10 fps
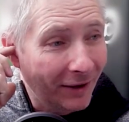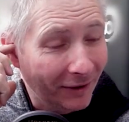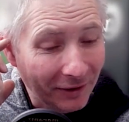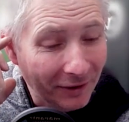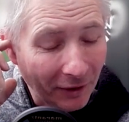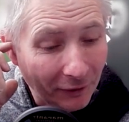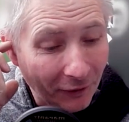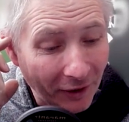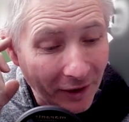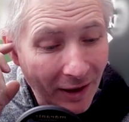I know it sounds
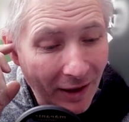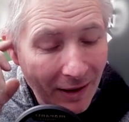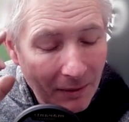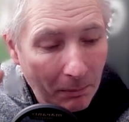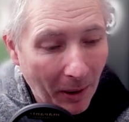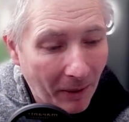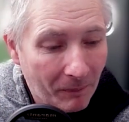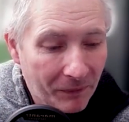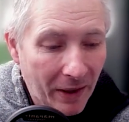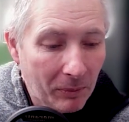funny, but
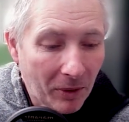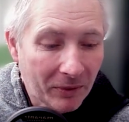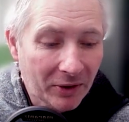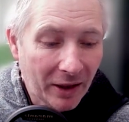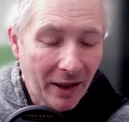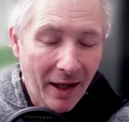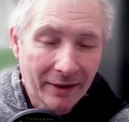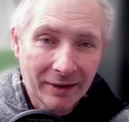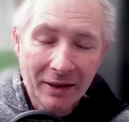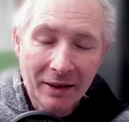it won't see it
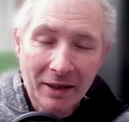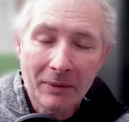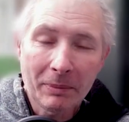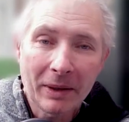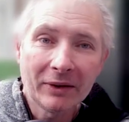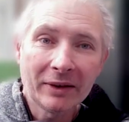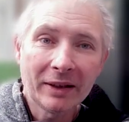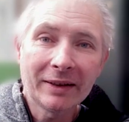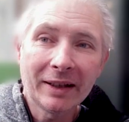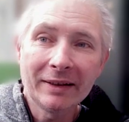as, you know, because it
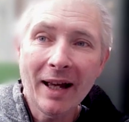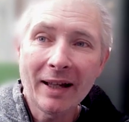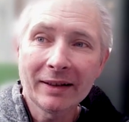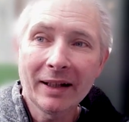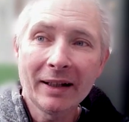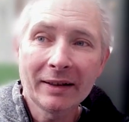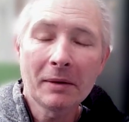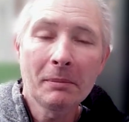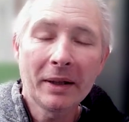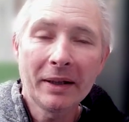sees it as a, as a
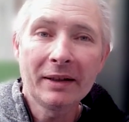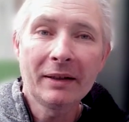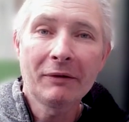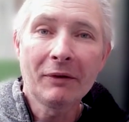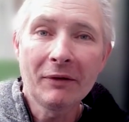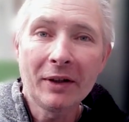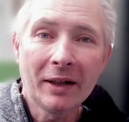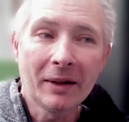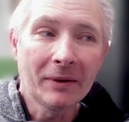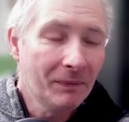completely different
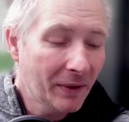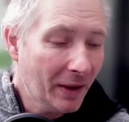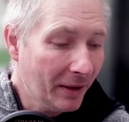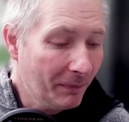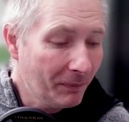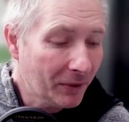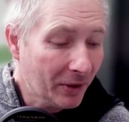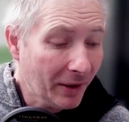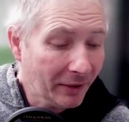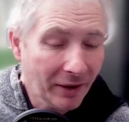video. Um,
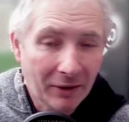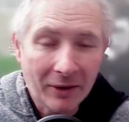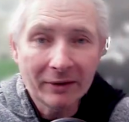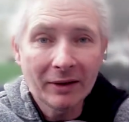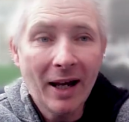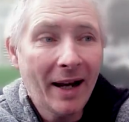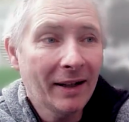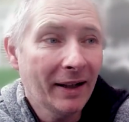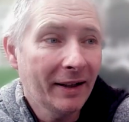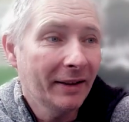so that's it, guys,
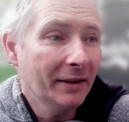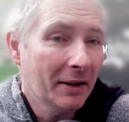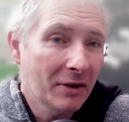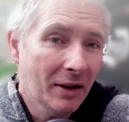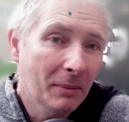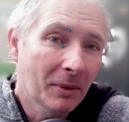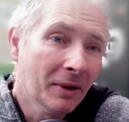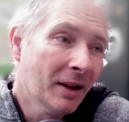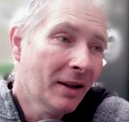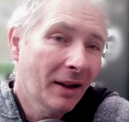and ladies and gentlemen.
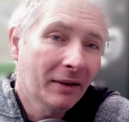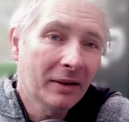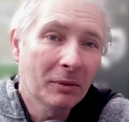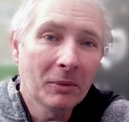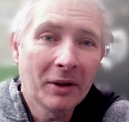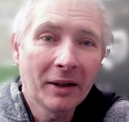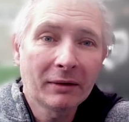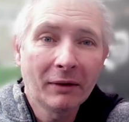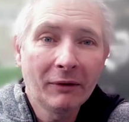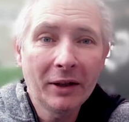Until my
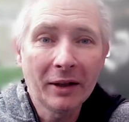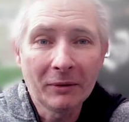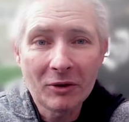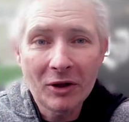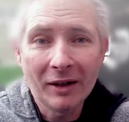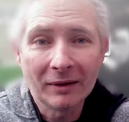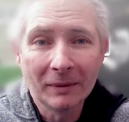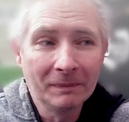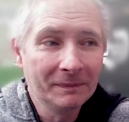next video, cheers.